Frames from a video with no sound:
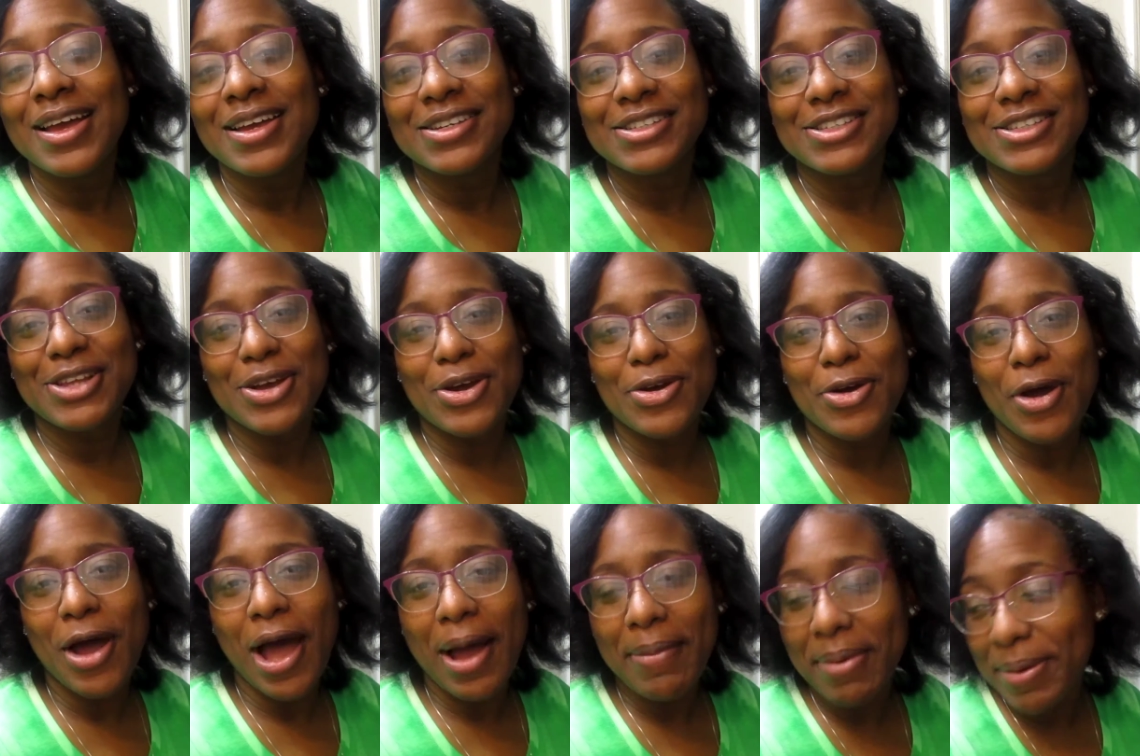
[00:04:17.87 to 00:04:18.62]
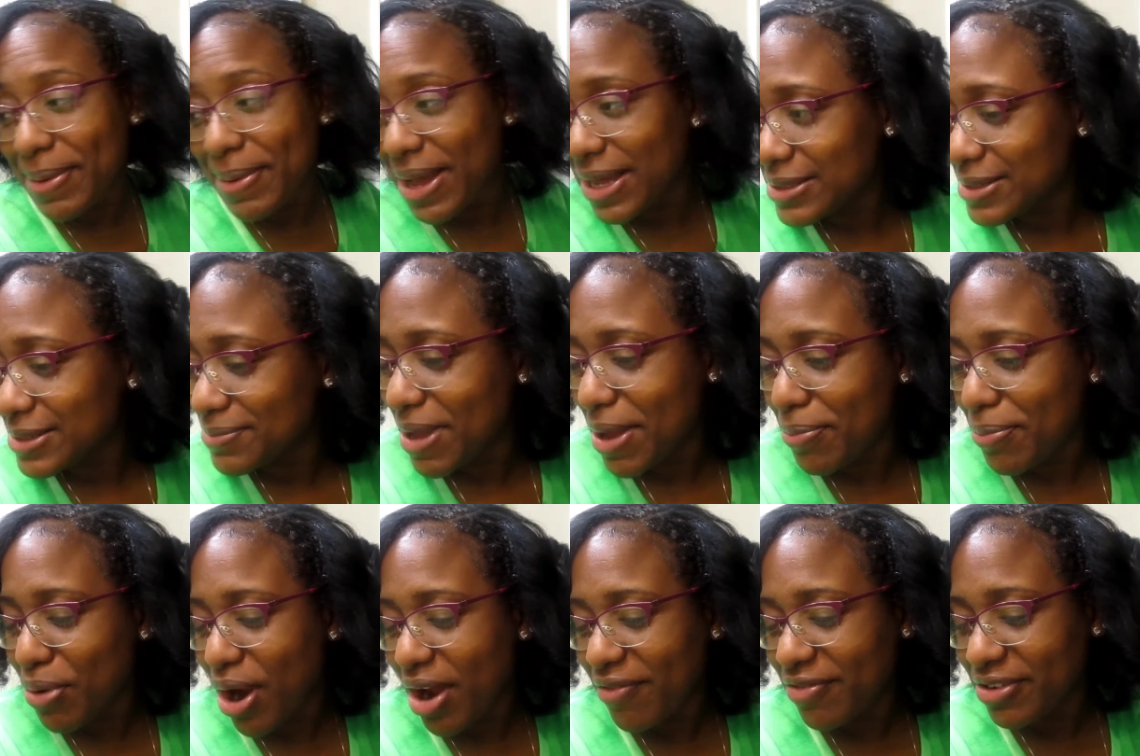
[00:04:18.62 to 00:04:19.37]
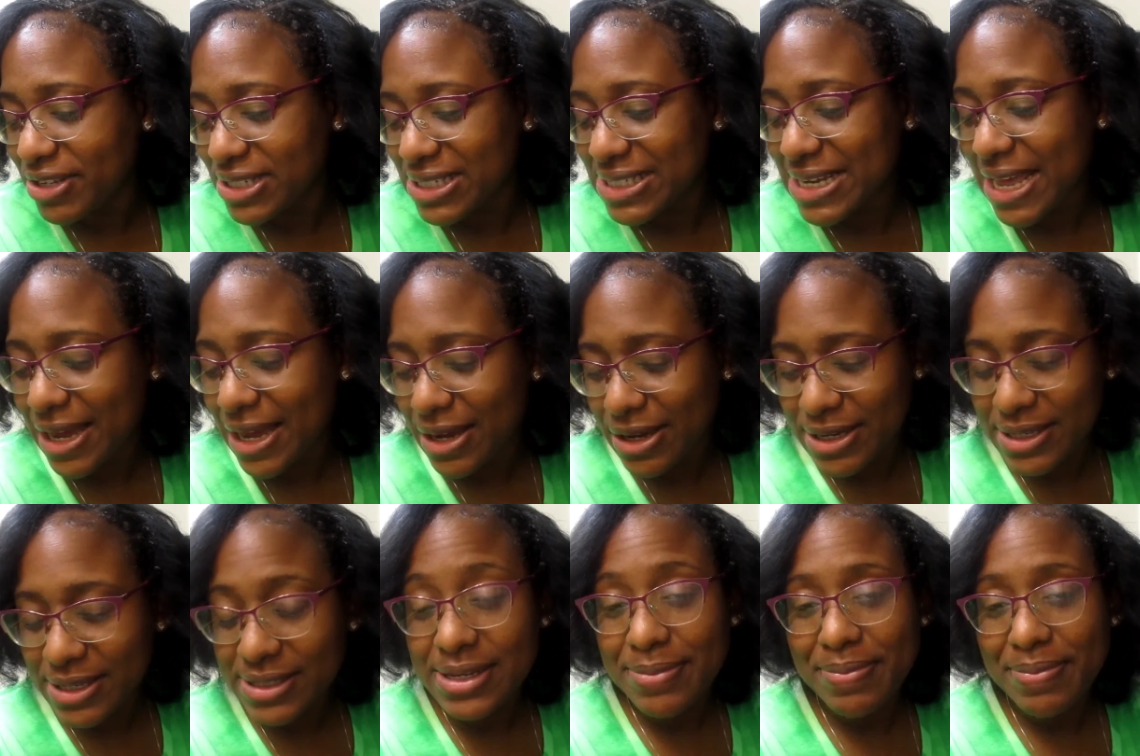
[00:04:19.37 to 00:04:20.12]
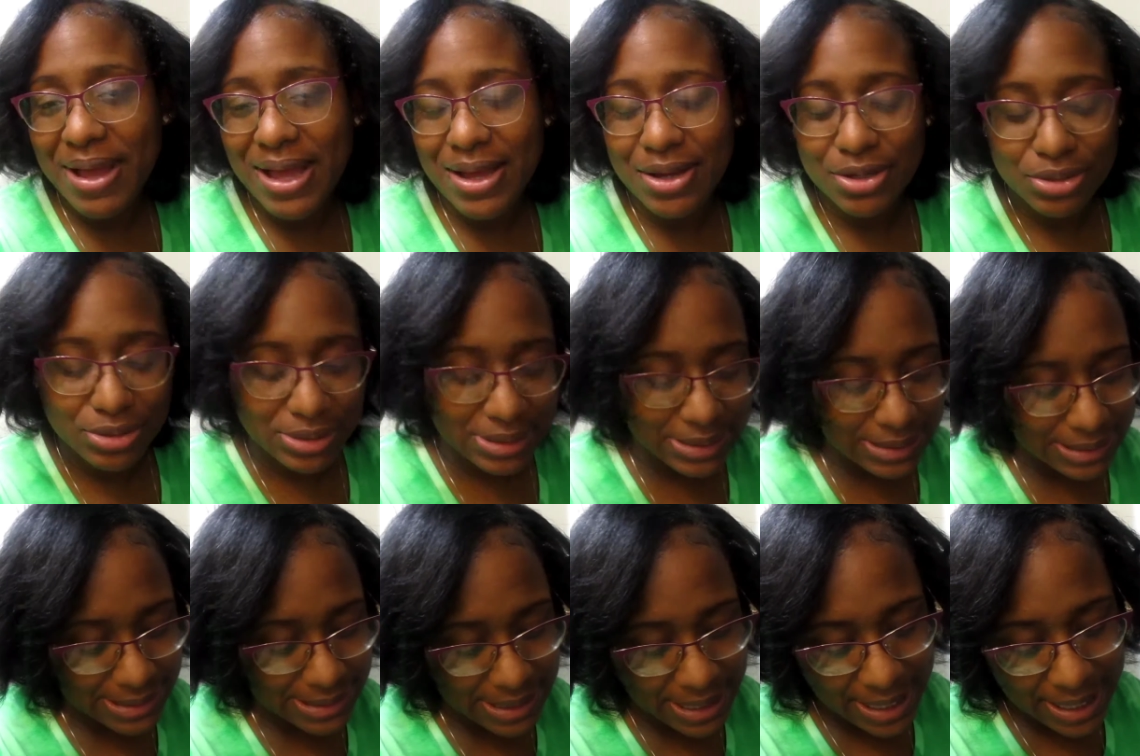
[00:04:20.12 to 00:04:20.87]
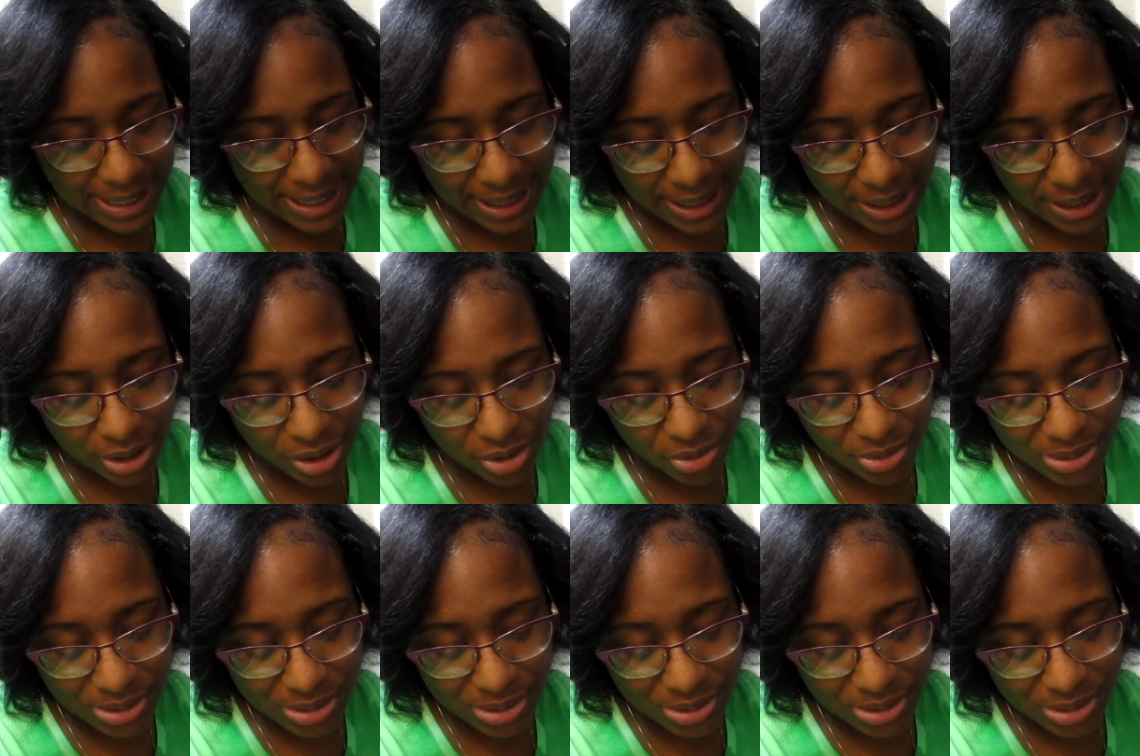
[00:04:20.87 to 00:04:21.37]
So I'm about to make breakfast now. It's about ten.